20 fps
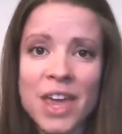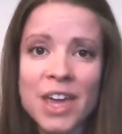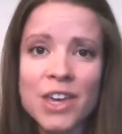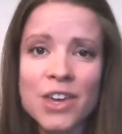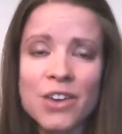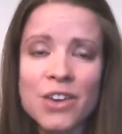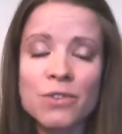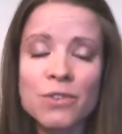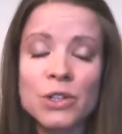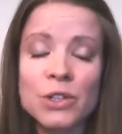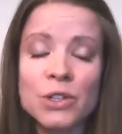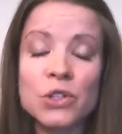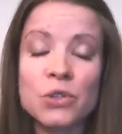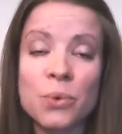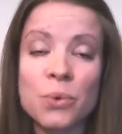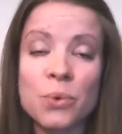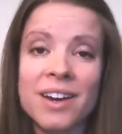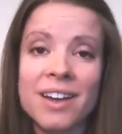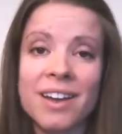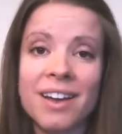Thank you for
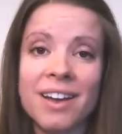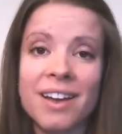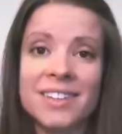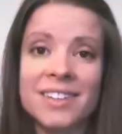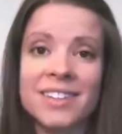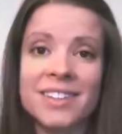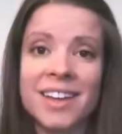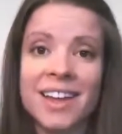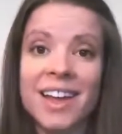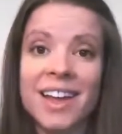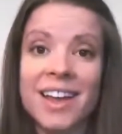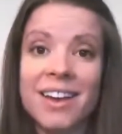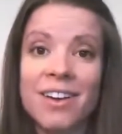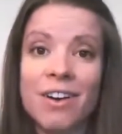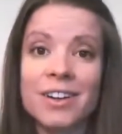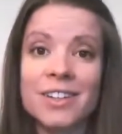joining us in